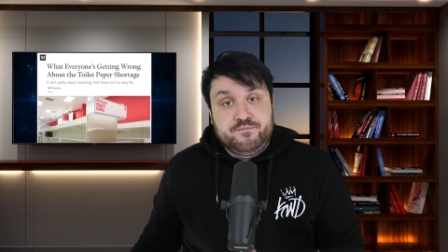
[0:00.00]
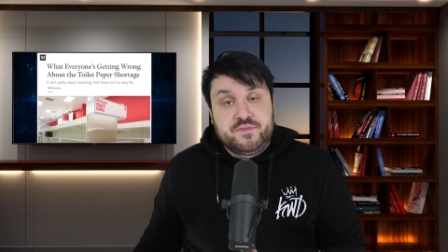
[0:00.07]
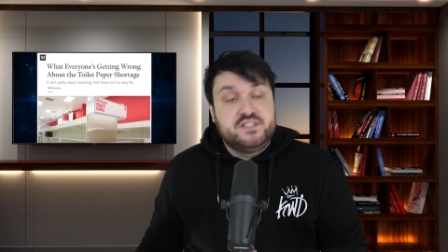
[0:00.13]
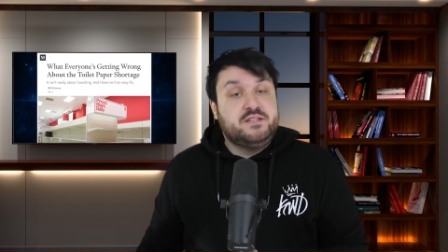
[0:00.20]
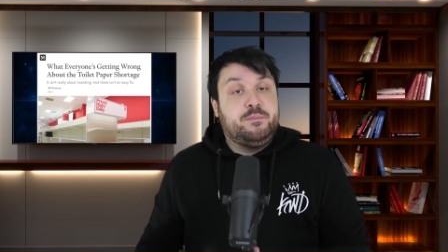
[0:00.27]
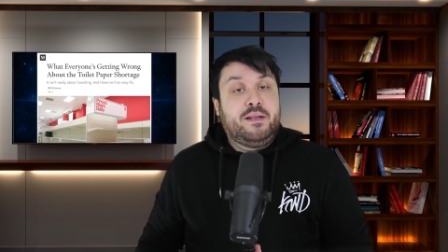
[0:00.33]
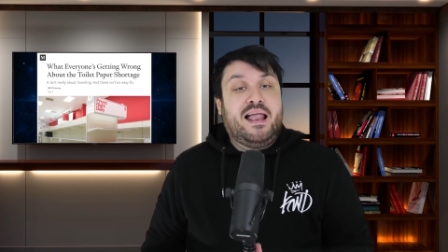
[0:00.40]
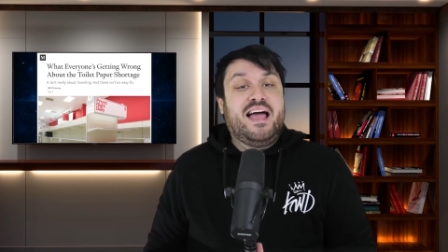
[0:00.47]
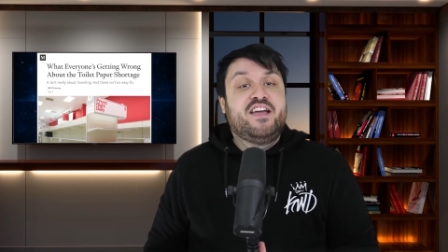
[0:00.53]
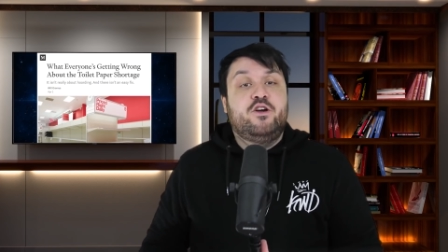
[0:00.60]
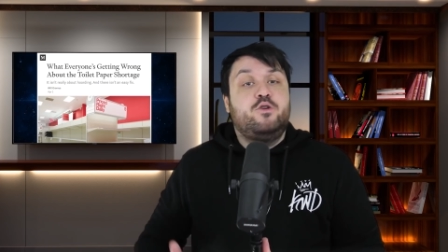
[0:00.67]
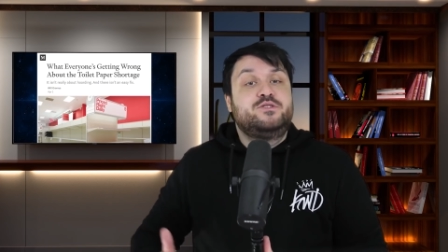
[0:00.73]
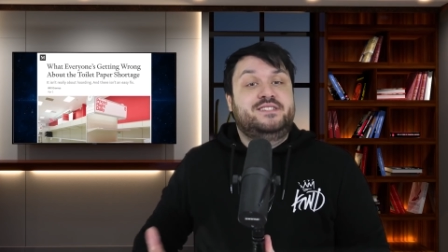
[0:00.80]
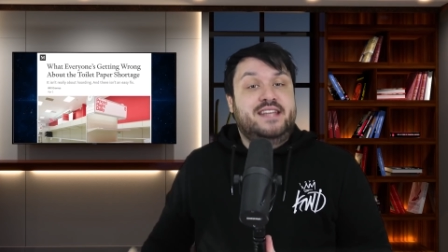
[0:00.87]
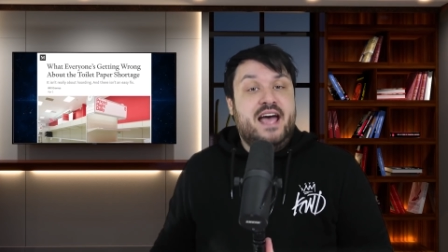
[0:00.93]
Supply
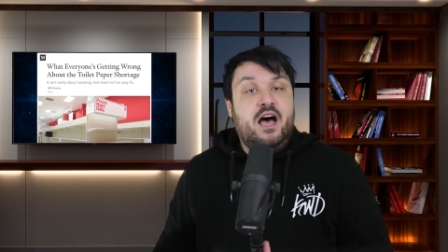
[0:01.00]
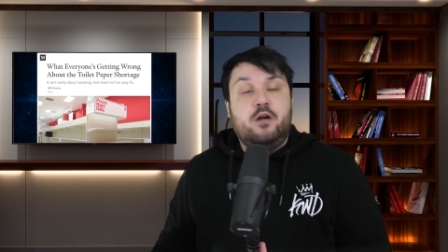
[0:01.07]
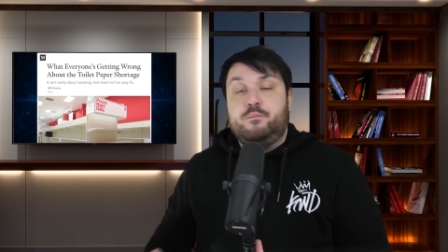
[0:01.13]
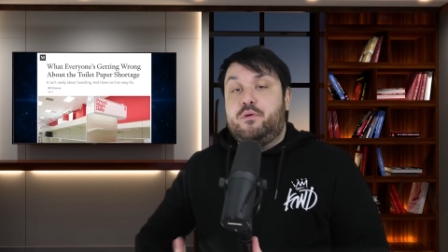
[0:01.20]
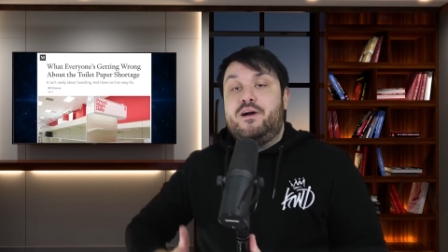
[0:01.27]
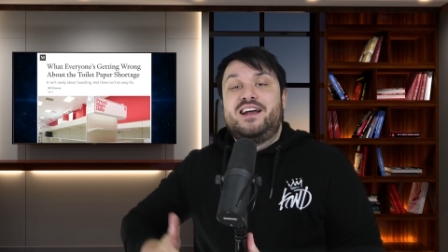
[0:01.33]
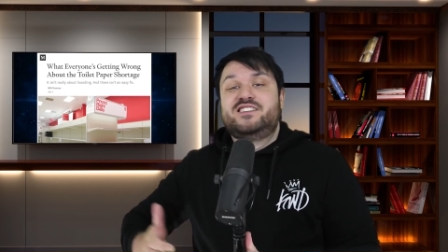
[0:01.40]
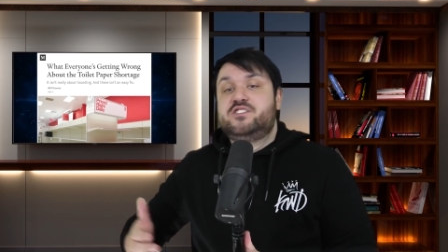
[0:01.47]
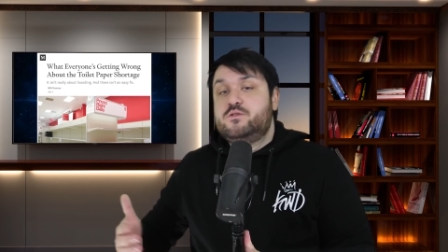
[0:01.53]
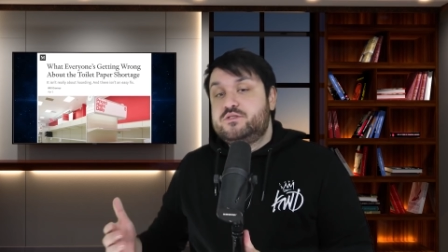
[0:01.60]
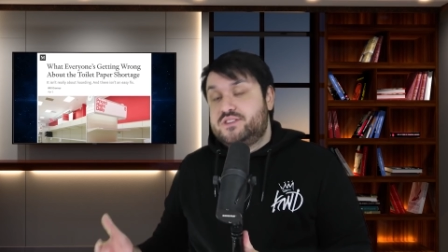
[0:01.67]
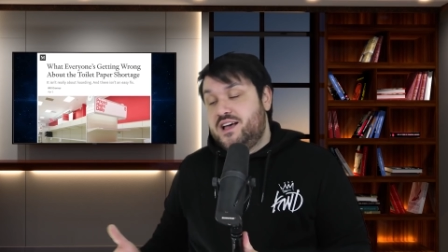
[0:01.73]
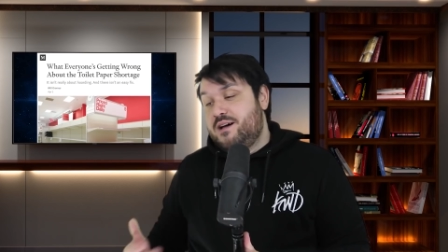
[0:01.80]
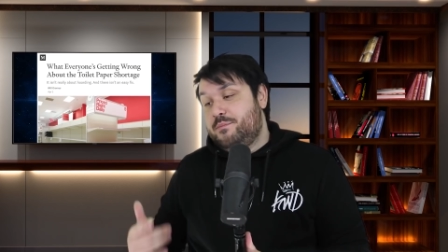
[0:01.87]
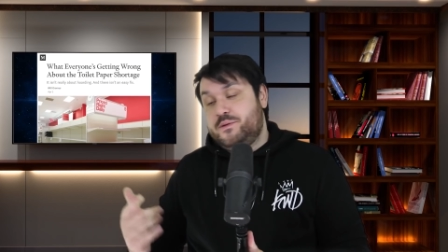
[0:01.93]
goes down, price
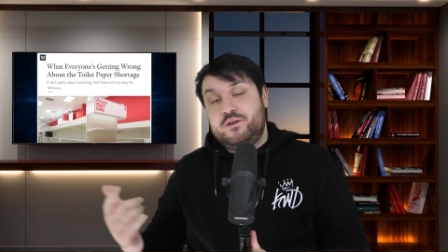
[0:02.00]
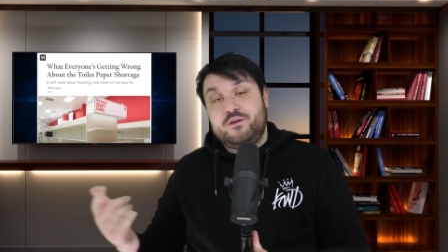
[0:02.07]
goes up.